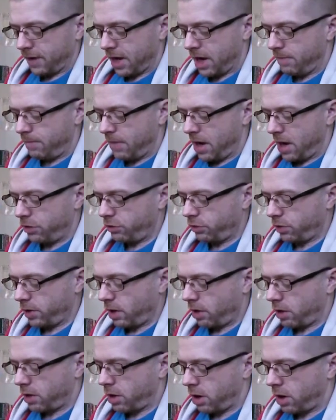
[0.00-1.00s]
and
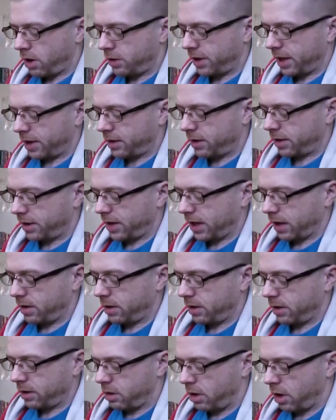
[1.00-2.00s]
measuring our conduct,
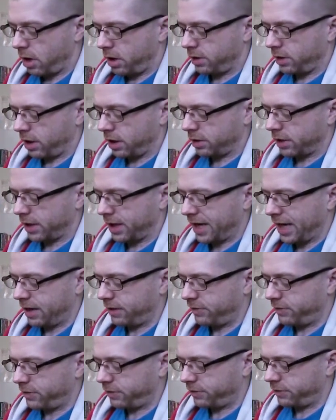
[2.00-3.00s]
conduct
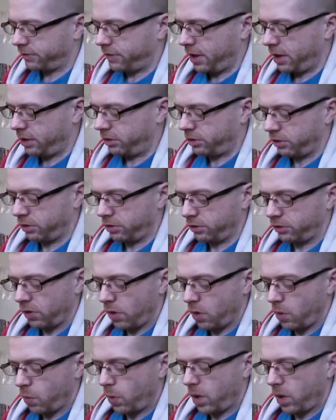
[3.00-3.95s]
against its teachings,